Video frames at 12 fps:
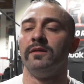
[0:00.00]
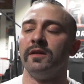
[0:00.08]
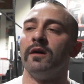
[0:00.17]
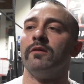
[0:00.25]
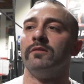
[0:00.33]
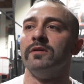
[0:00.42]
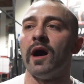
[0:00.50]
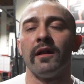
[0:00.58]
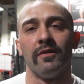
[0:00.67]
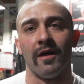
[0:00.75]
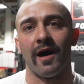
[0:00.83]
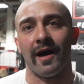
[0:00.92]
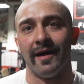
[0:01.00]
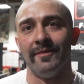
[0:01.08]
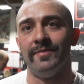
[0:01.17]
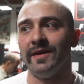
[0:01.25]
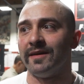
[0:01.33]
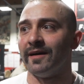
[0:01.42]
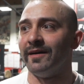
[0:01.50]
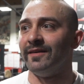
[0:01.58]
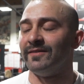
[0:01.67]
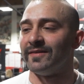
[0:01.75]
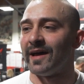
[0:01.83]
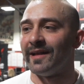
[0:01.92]
You know, not a lot,
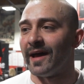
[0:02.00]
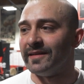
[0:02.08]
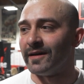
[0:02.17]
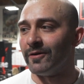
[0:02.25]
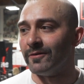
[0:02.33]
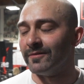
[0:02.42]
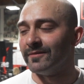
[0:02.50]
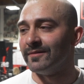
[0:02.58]
because I don't